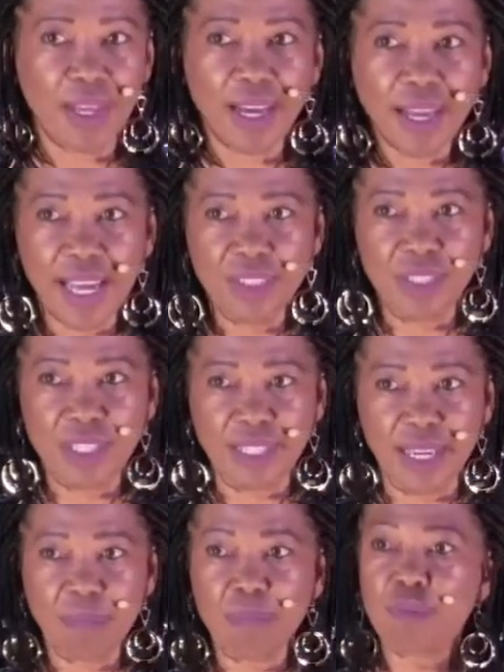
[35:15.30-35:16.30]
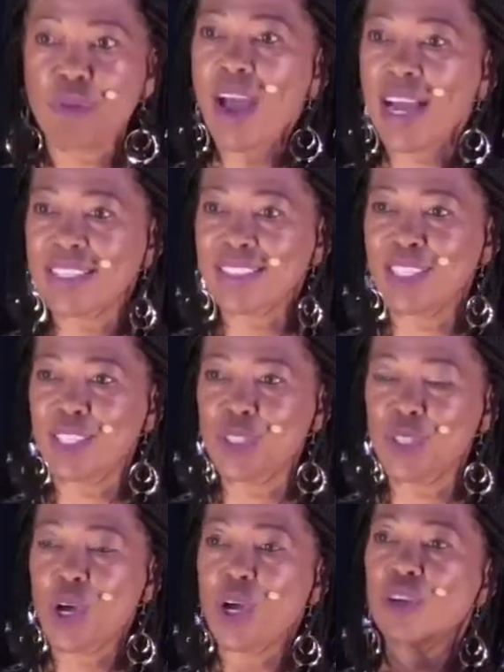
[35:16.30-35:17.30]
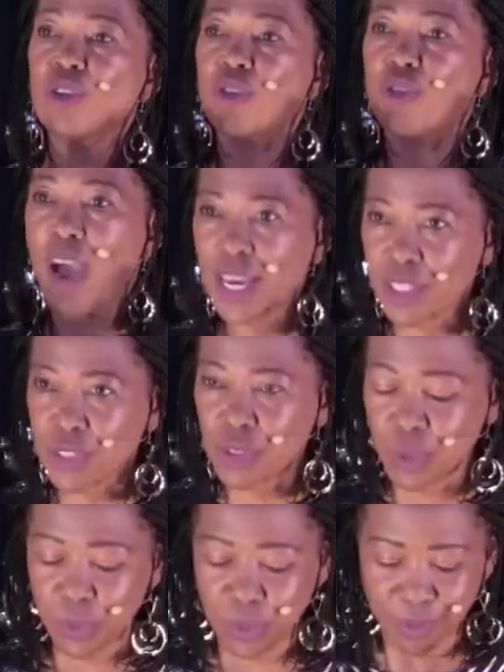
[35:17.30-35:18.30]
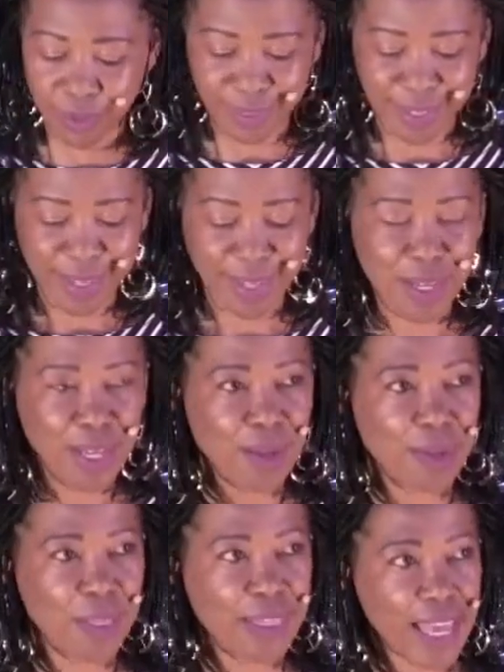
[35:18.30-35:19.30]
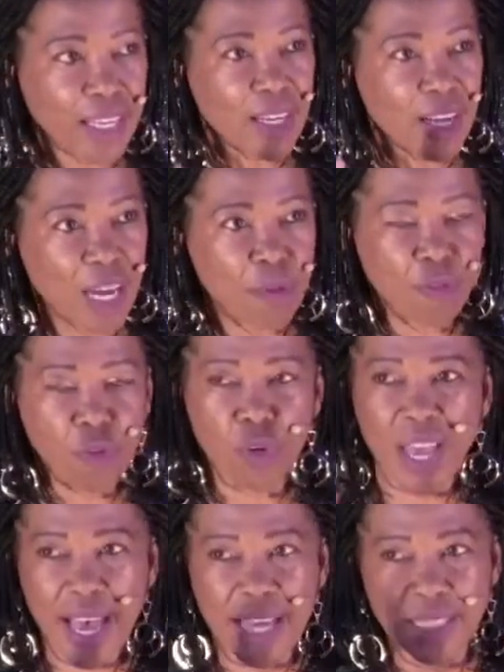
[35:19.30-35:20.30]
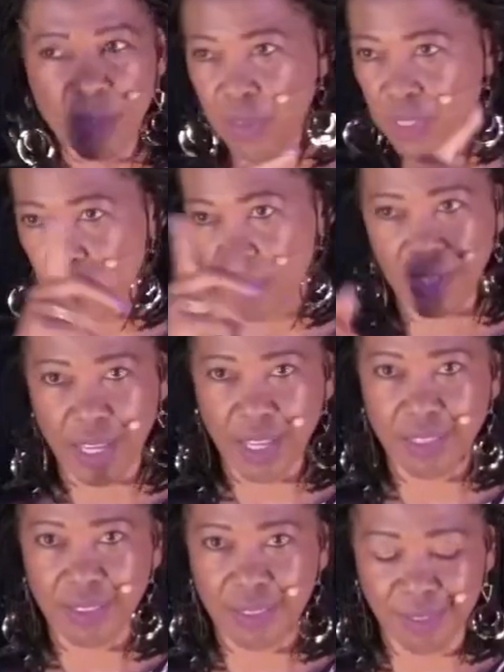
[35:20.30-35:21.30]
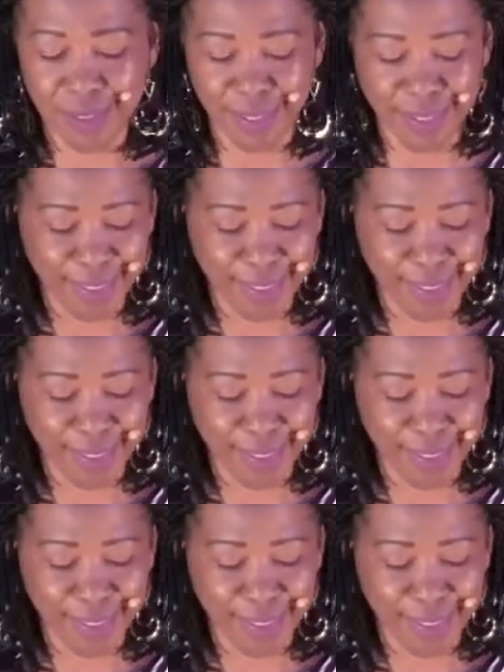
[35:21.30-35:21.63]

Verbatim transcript: I like to say, practice gratitude. Thank God before you ask Him for something else.